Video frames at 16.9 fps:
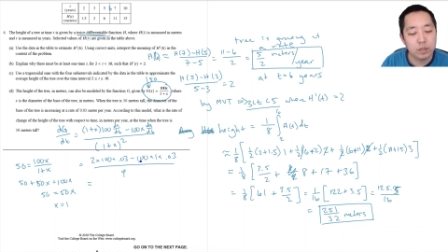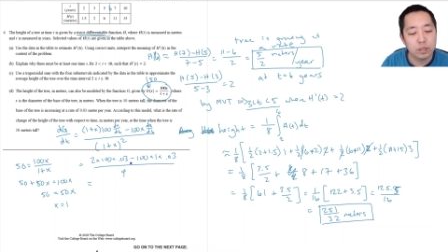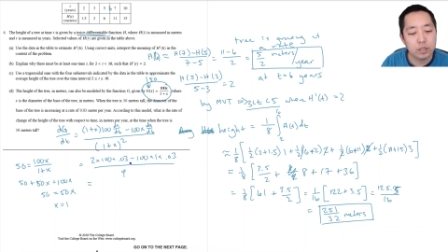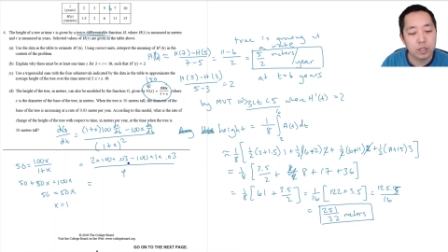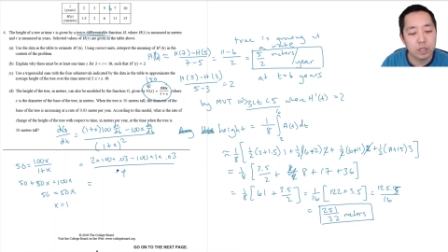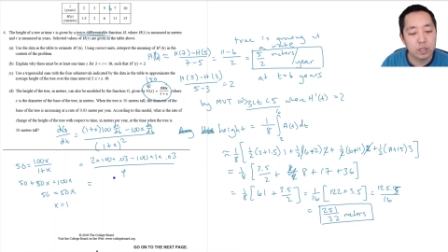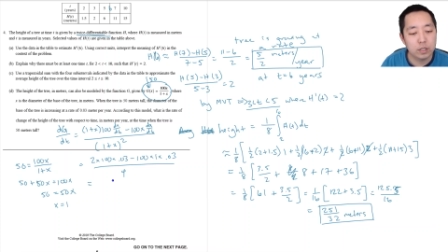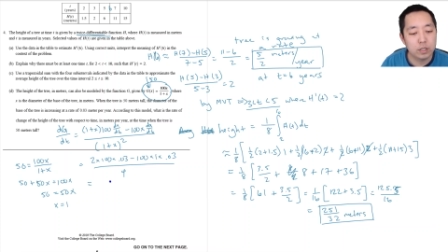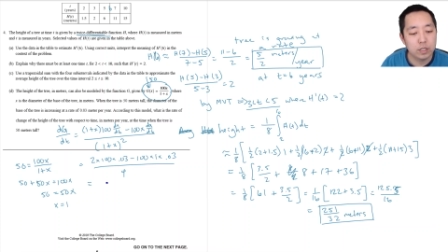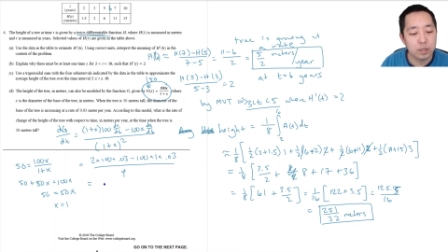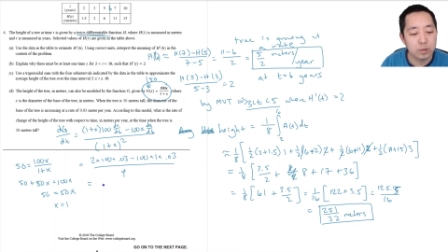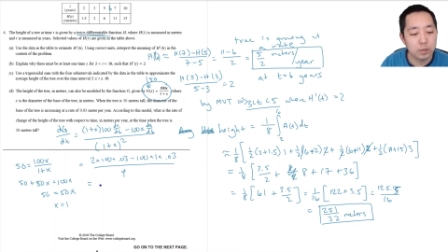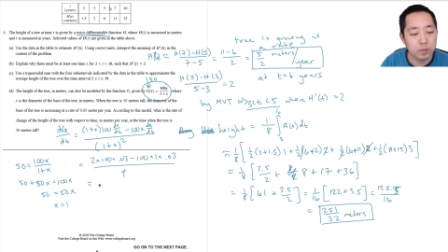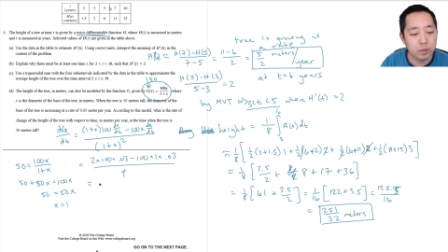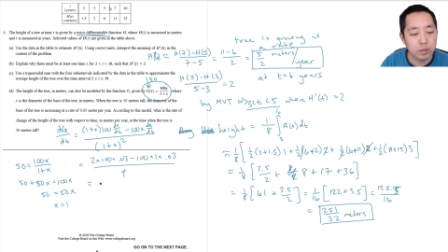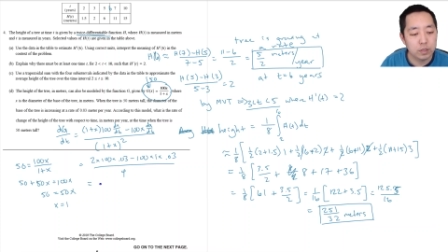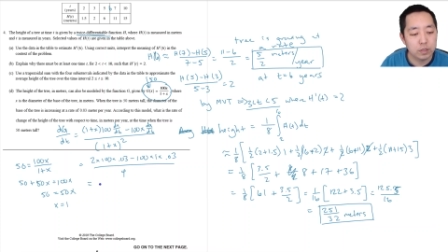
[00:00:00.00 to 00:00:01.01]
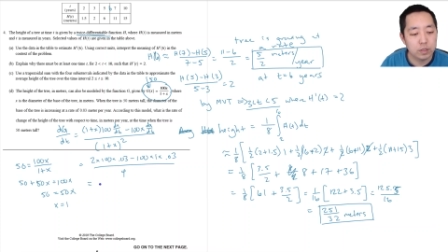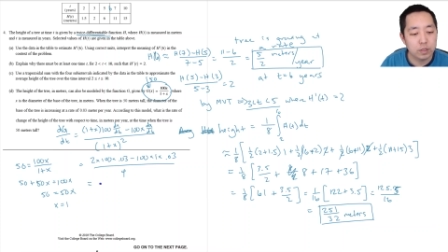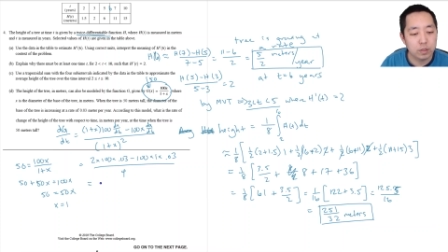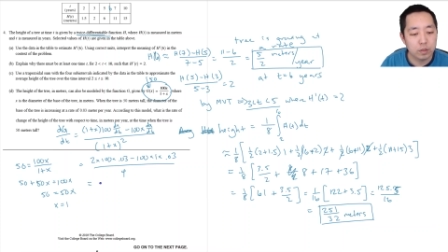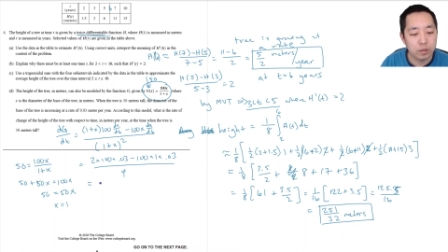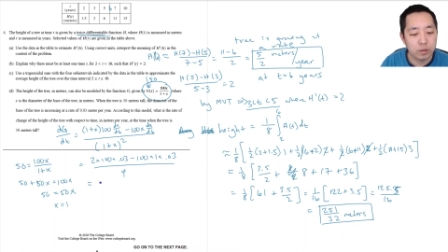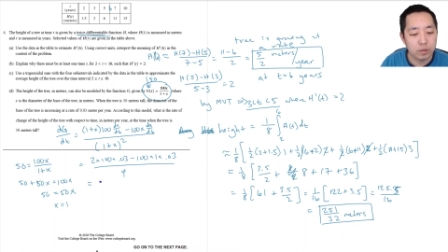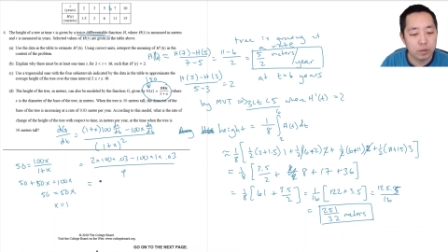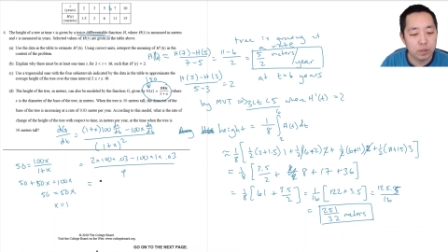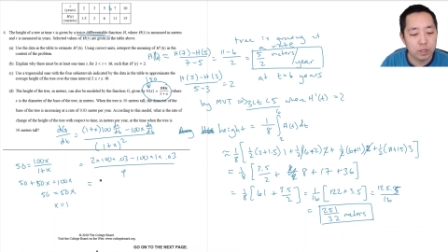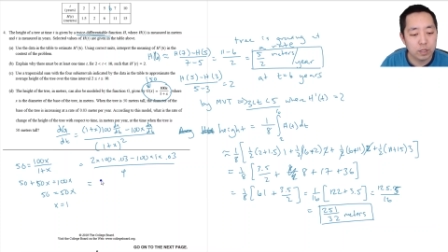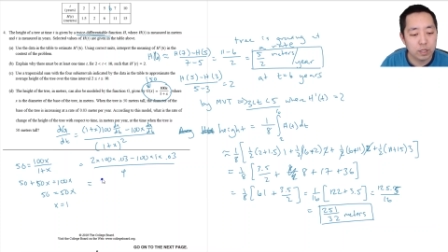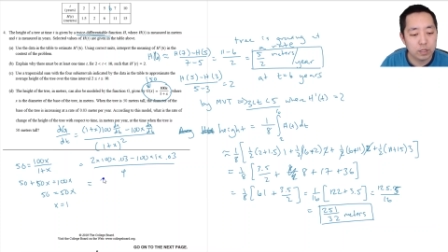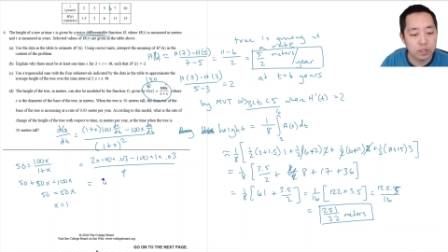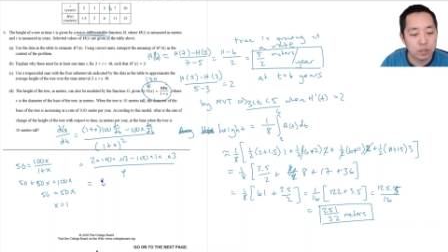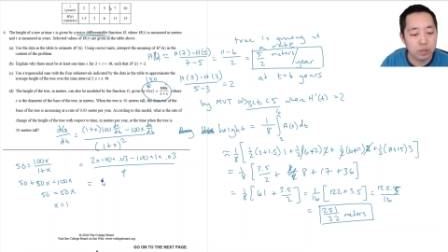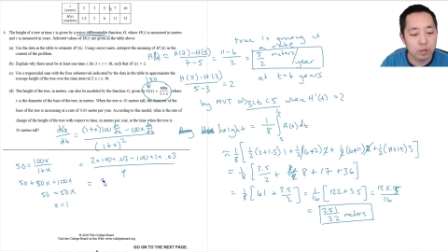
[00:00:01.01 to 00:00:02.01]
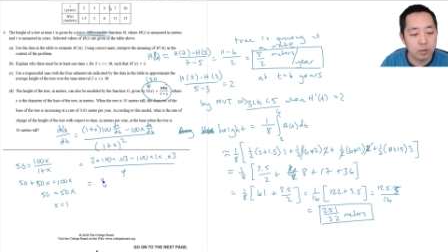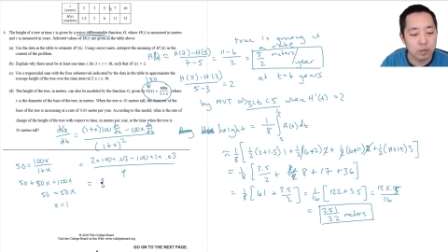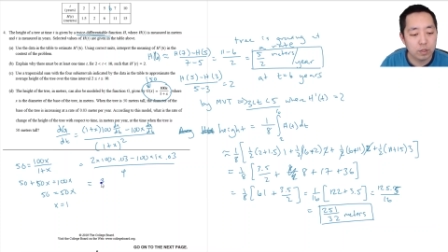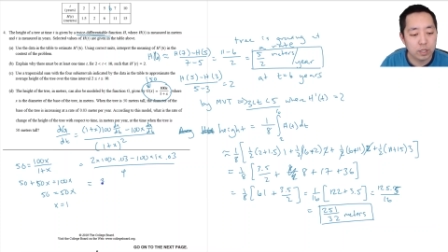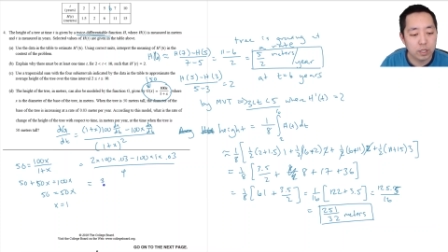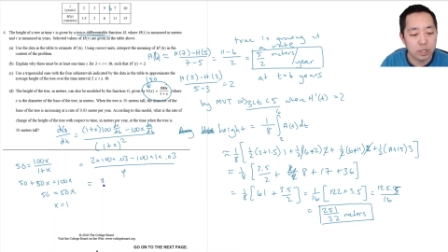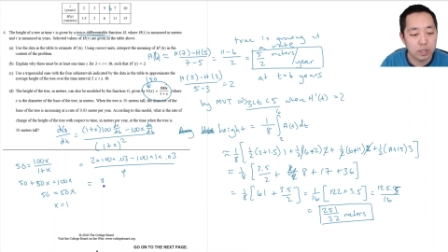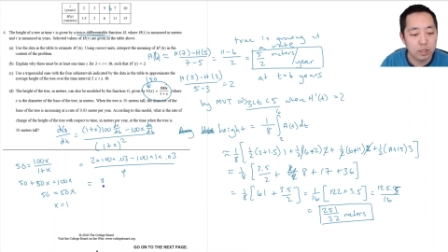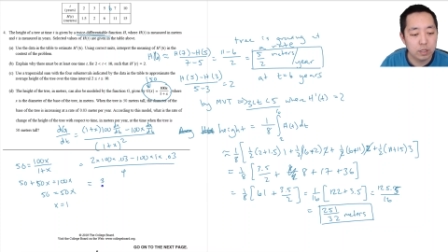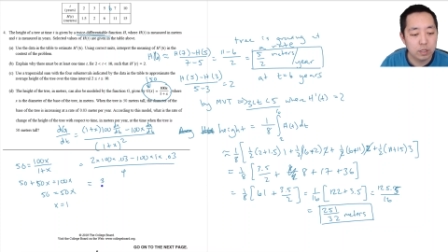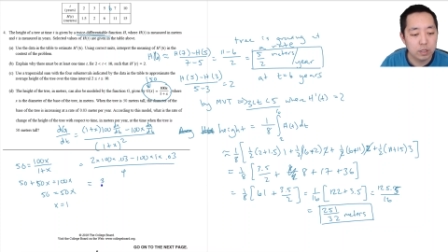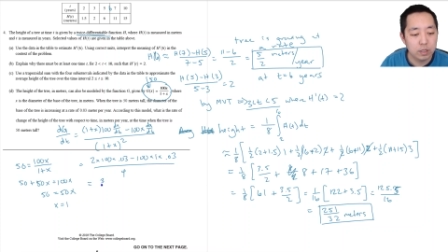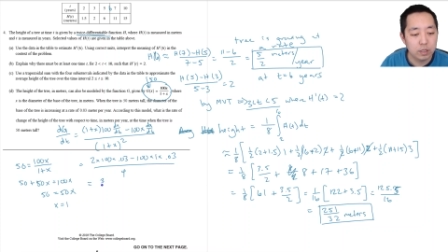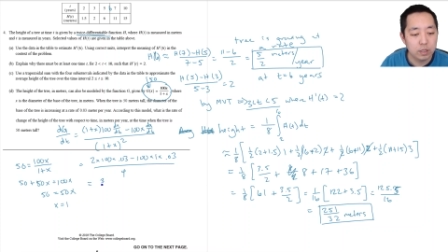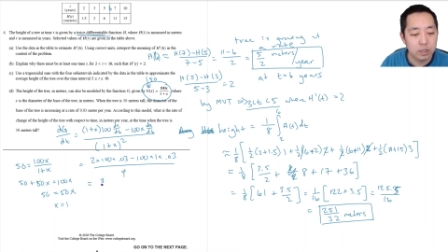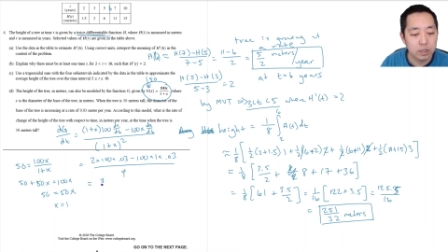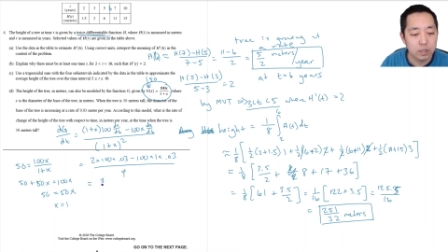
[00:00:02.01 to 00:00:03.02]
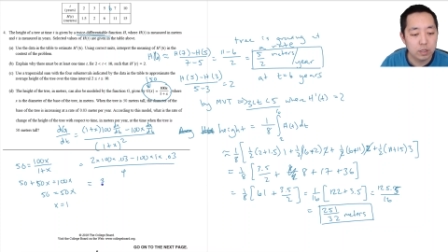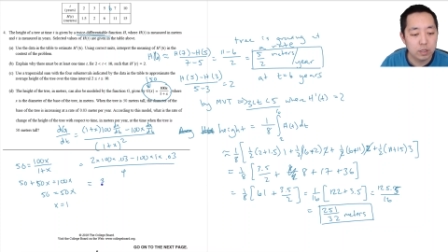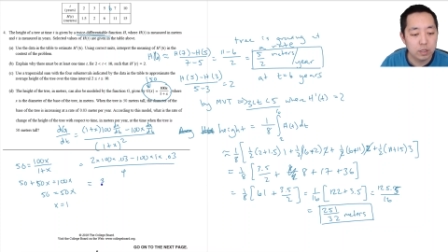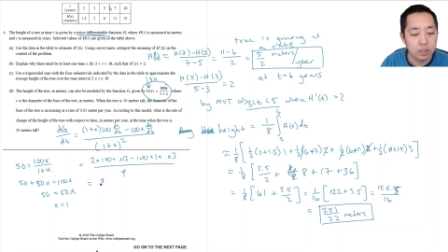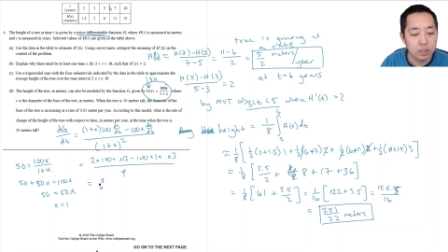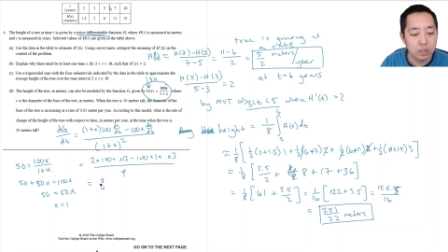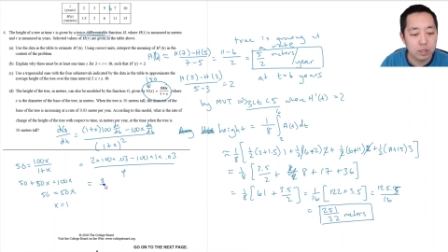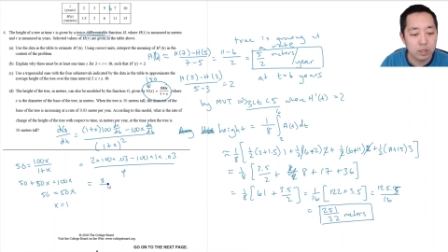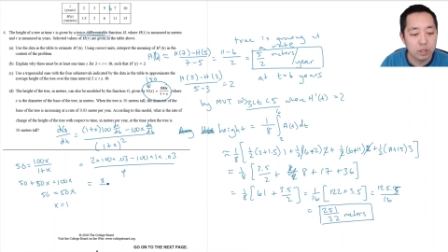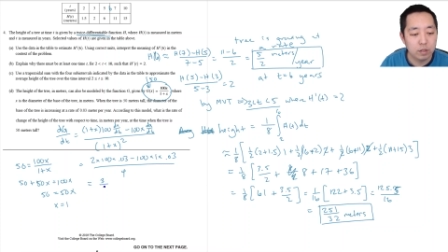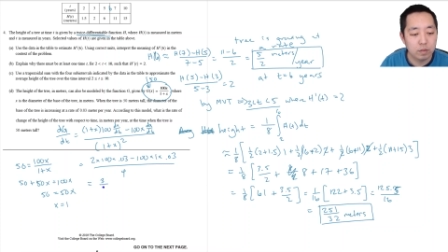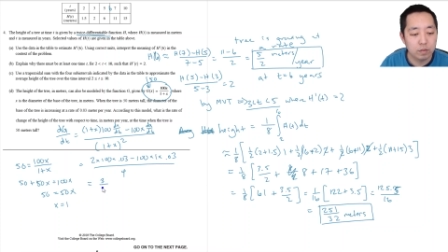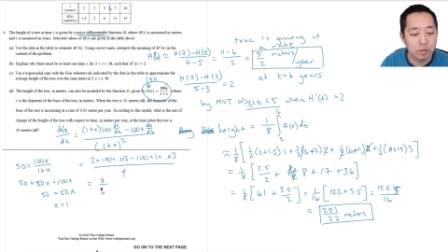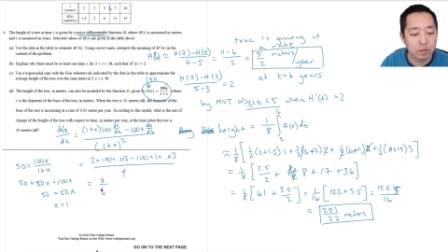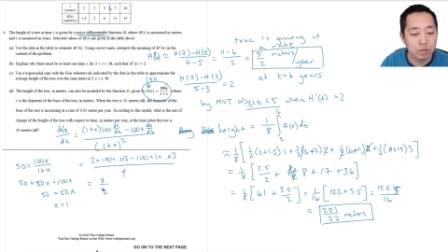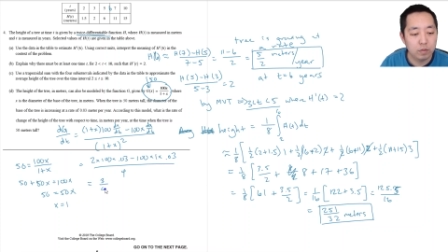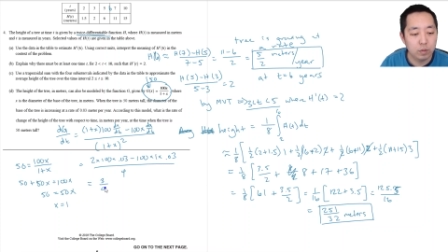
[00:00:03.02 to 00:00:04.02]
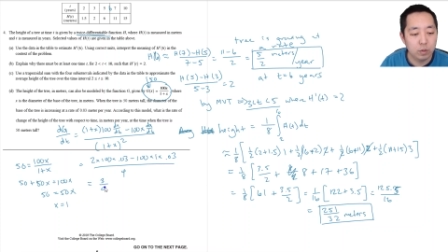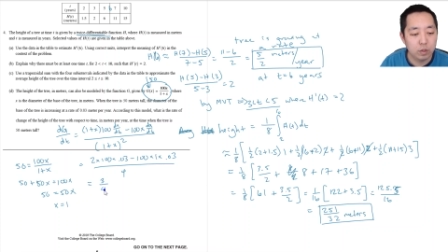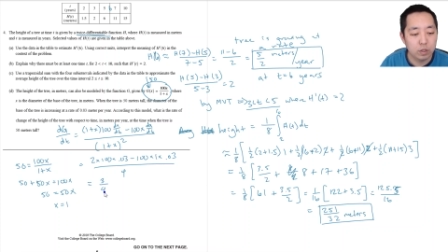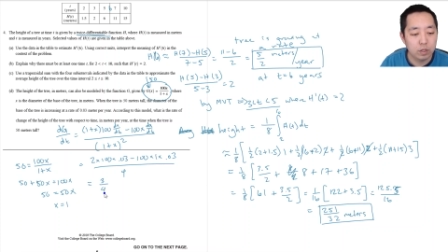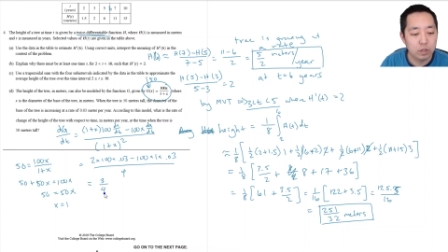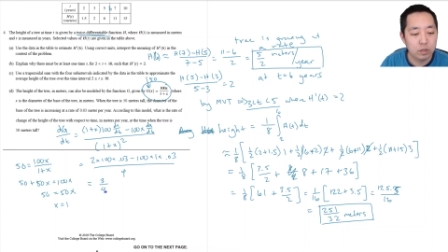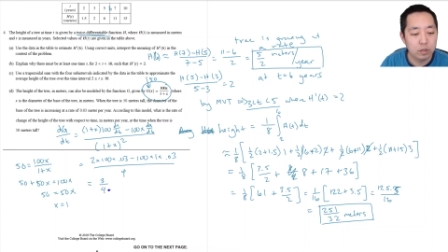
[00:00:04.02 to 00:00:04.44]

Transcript: That's one hundred times zero point zero three. That's three over four.